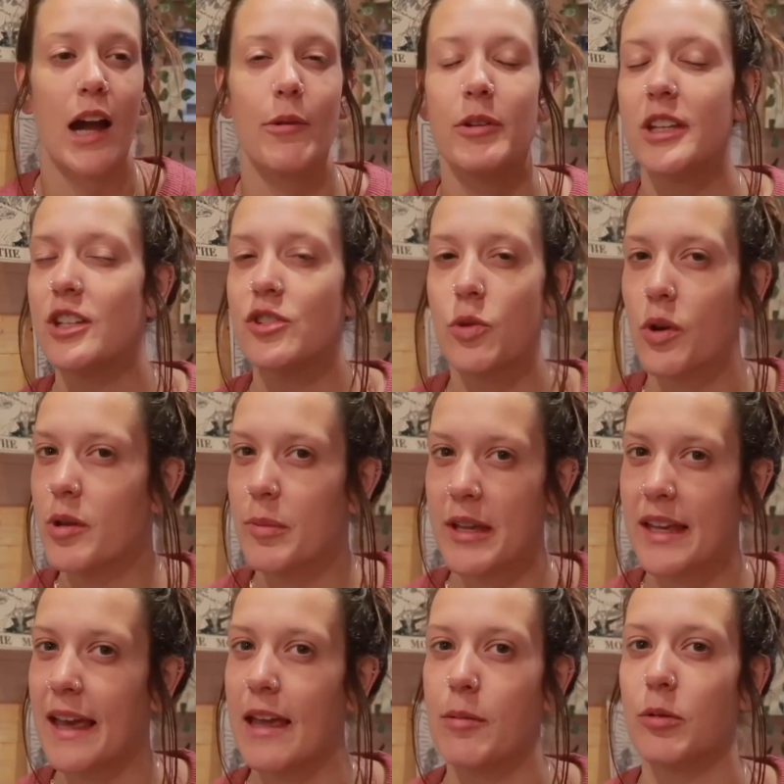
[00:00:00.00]
I really enjoy
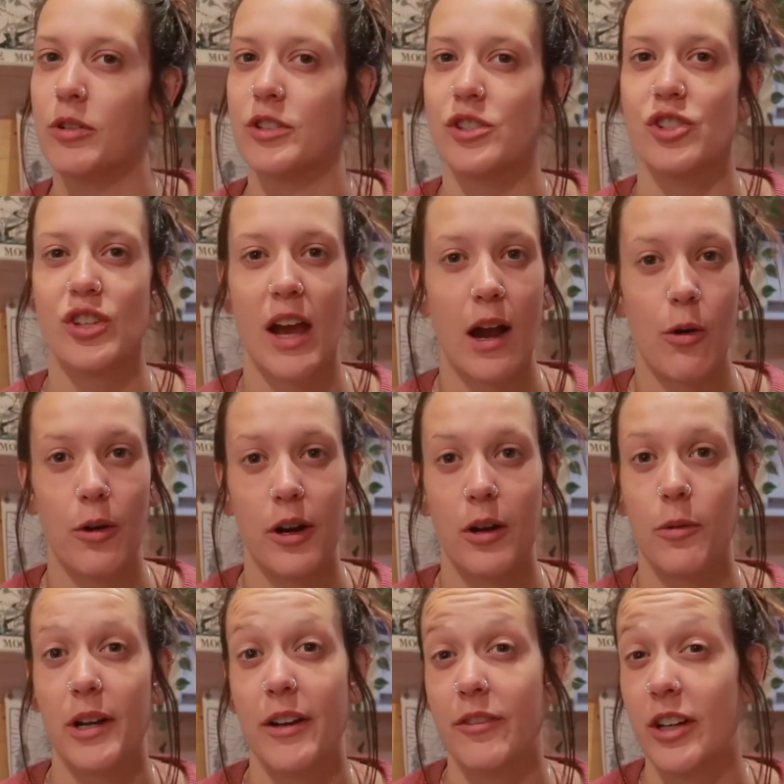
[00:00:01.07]
being able to shower
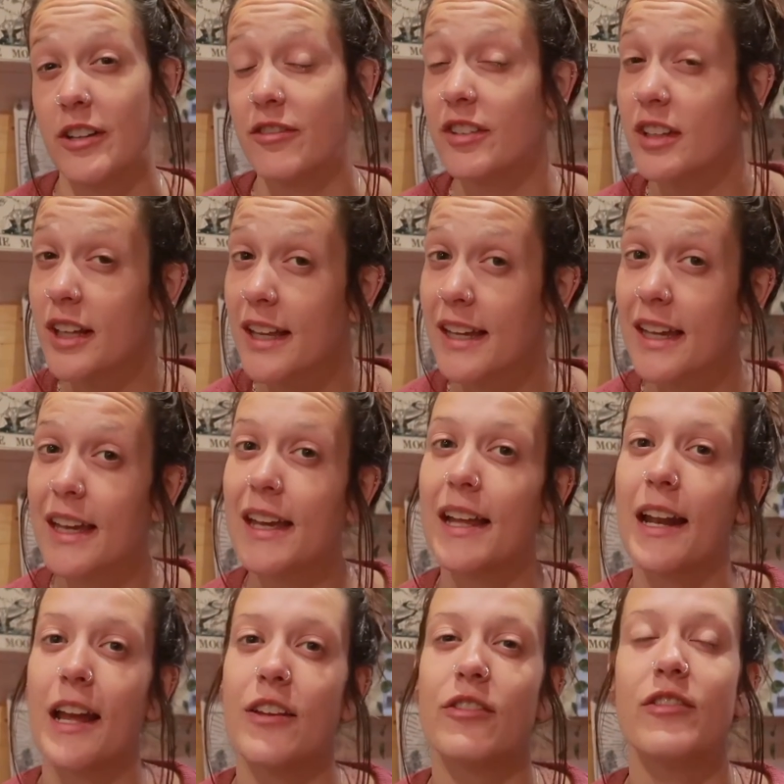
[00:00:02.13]
whenever I feel like it,
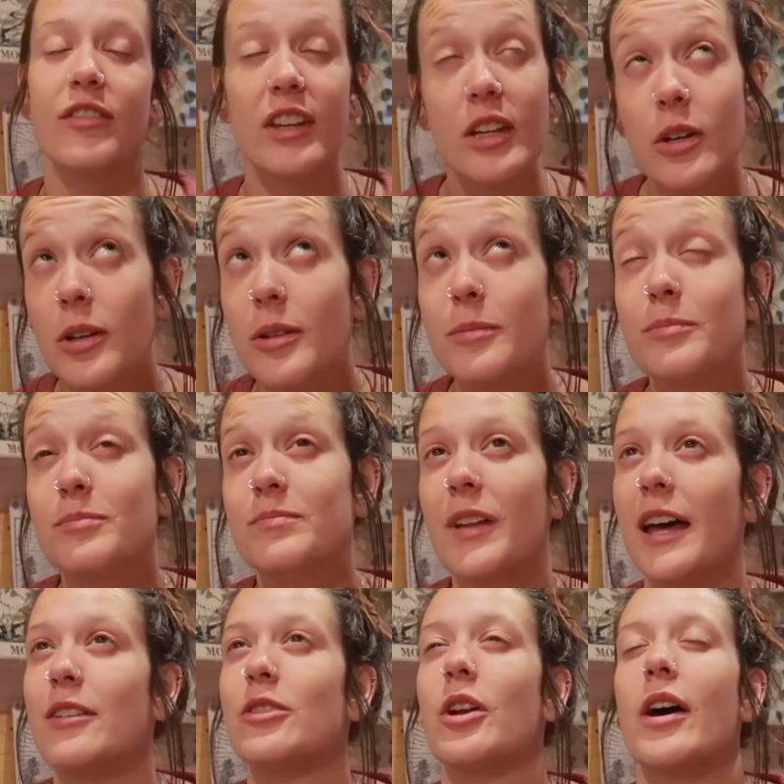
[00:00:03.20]
and I feel
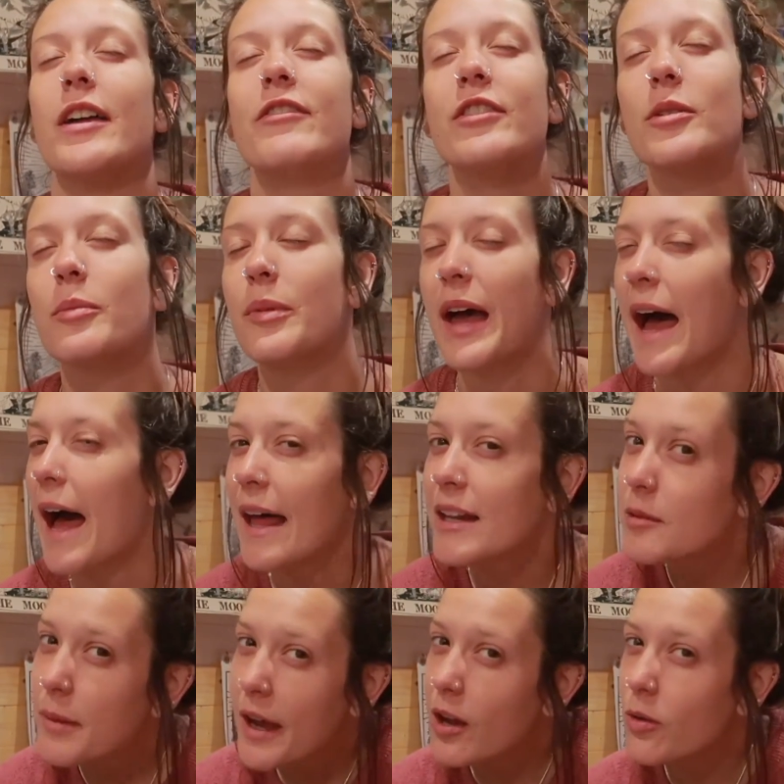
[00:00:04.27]
I don't know, I feel bad
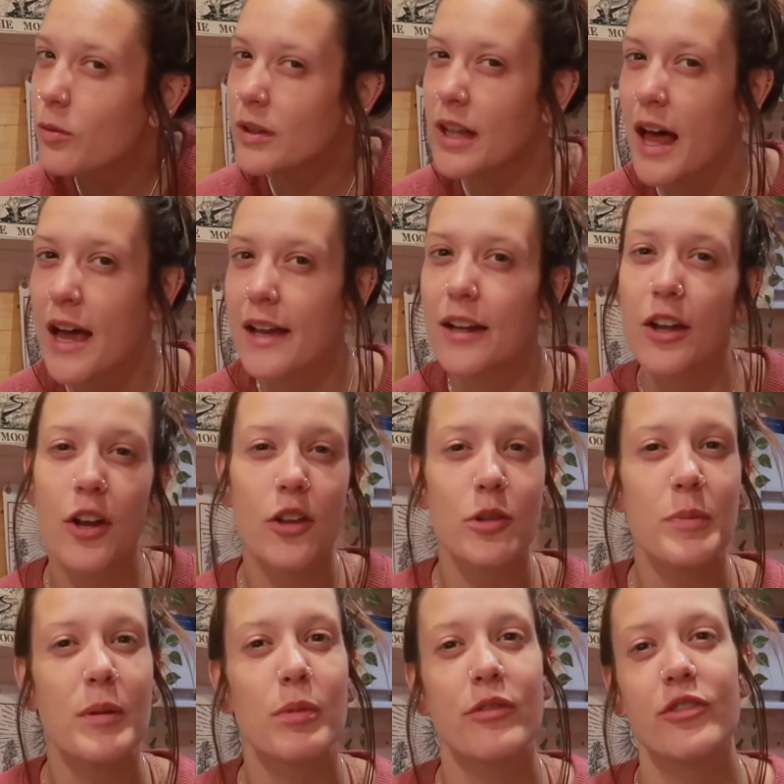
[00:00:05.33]
about relying on other
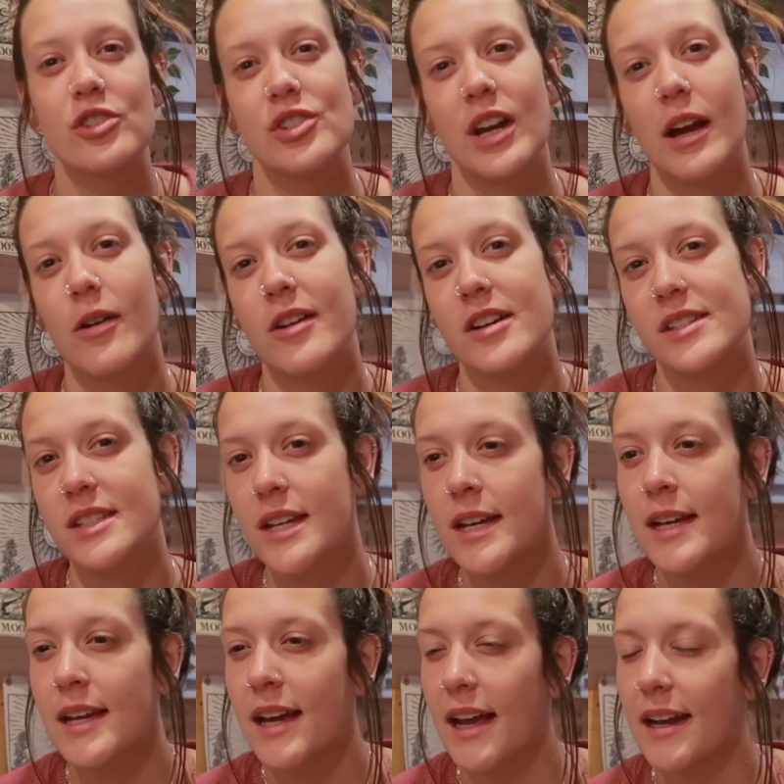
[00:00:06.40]
people for showers,
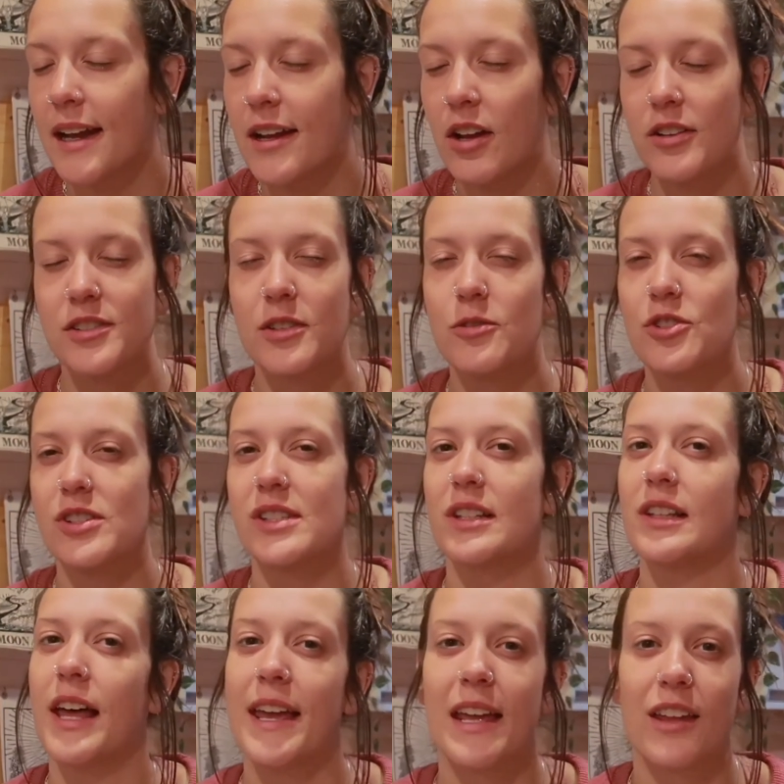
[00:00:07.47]
and I also just
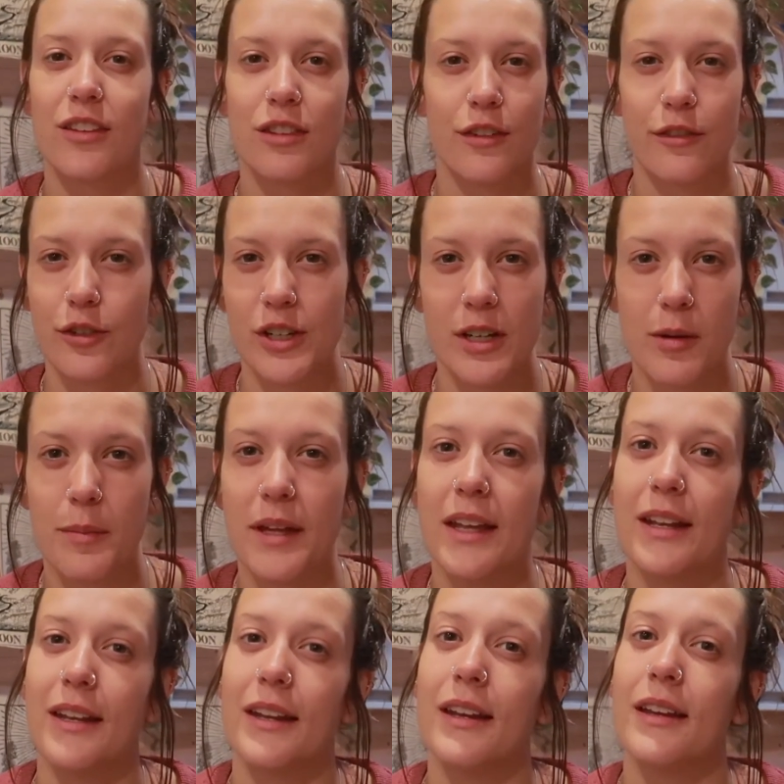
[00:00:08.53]
like the freedom
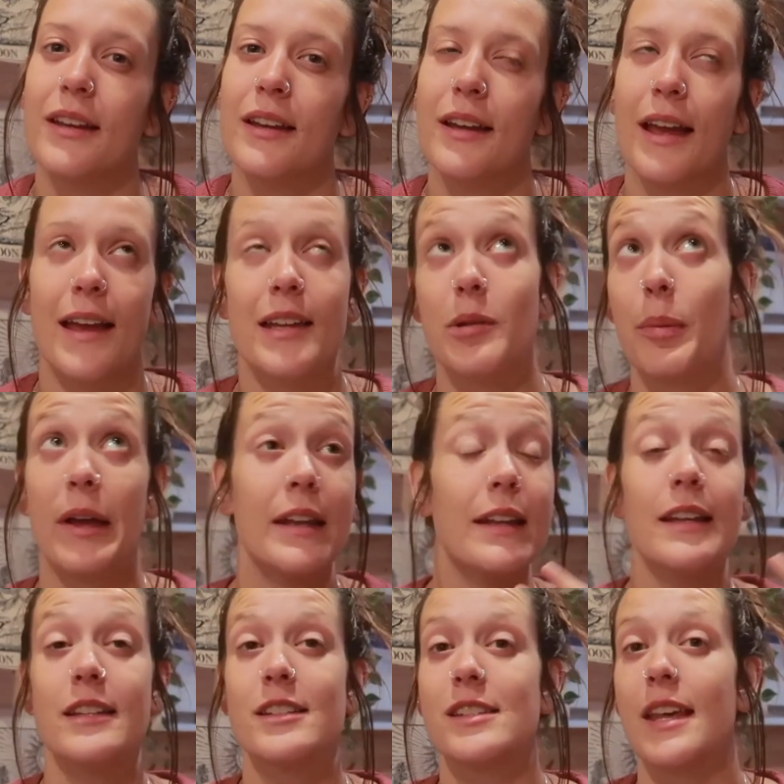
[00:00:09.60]
and
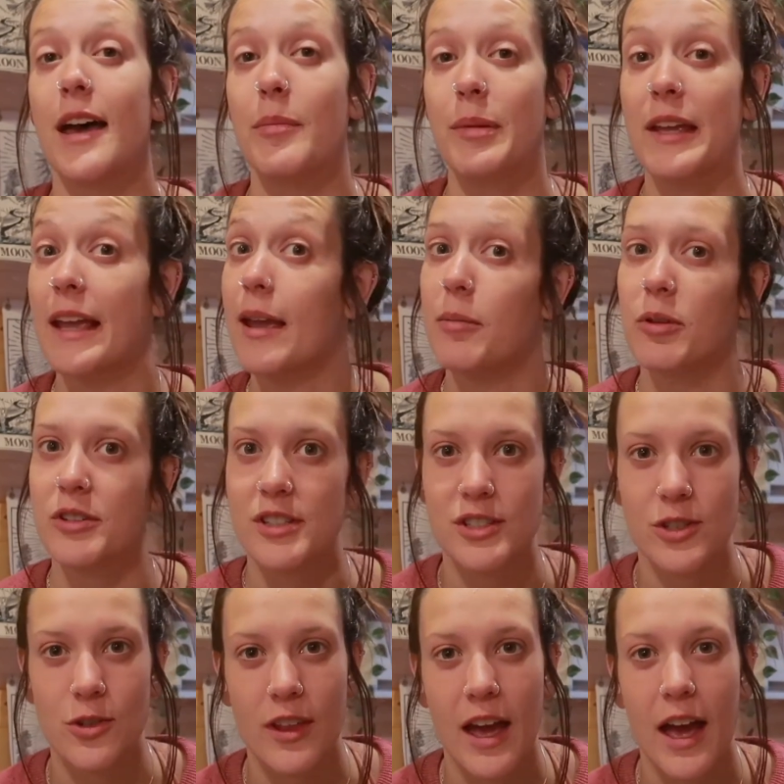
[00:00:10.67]
independence that being able to
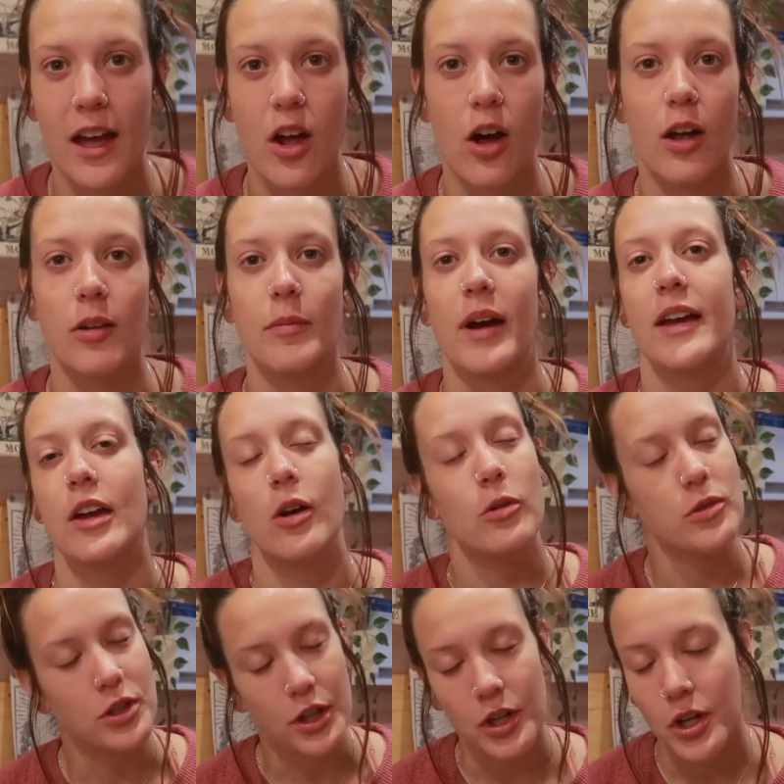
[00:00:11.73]
do that on my
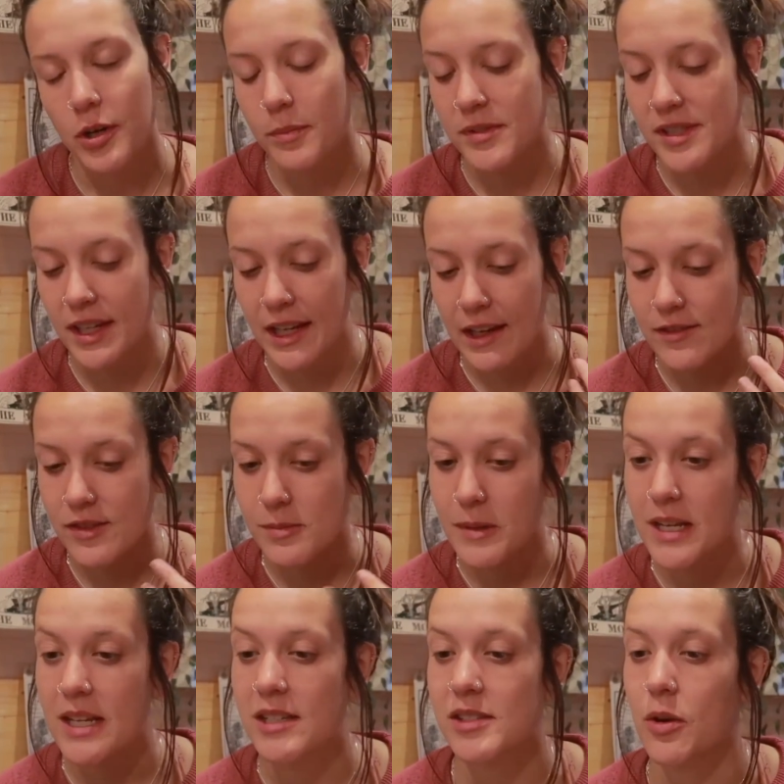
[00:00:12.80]
own terms gives
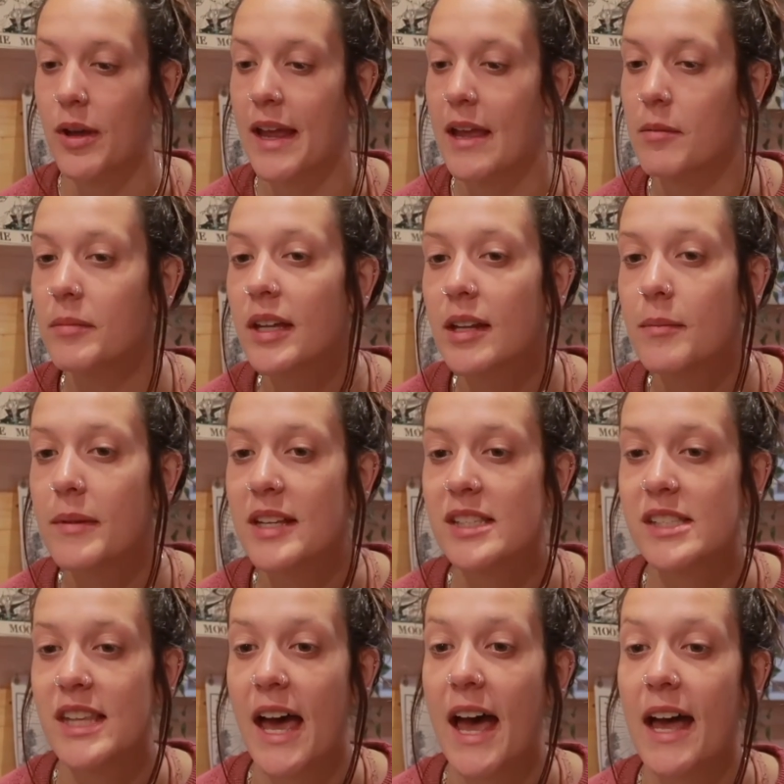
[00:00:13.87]
me, so I am gonna miss
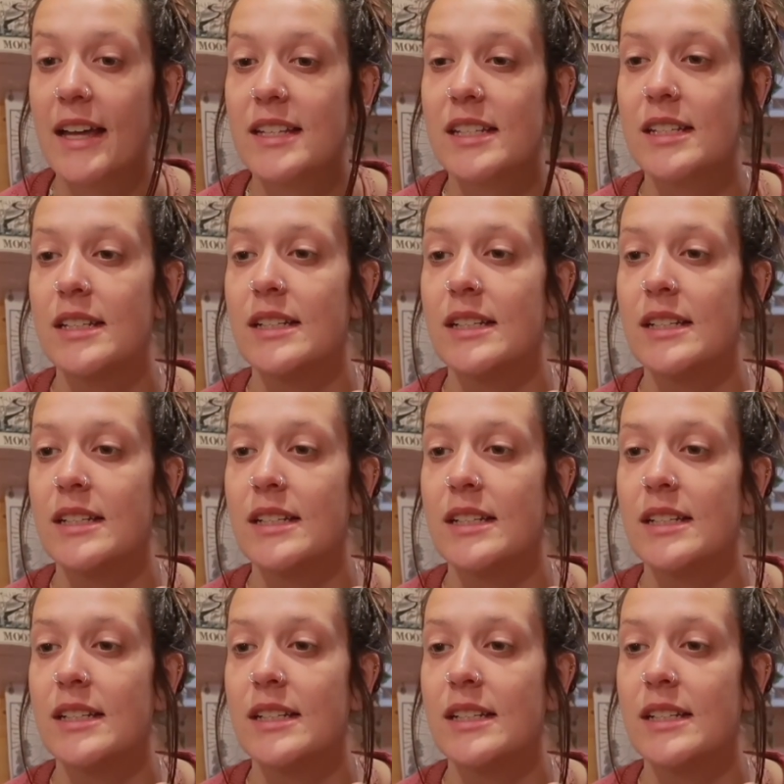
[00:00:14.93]
that